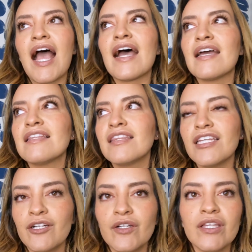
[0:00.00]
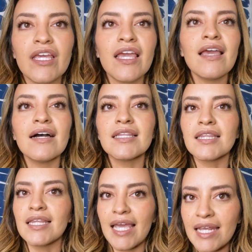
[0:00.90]
I literally
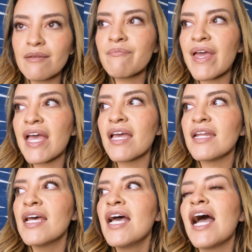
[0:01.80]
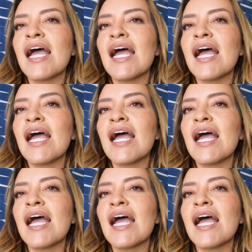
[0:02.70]
laid in bed.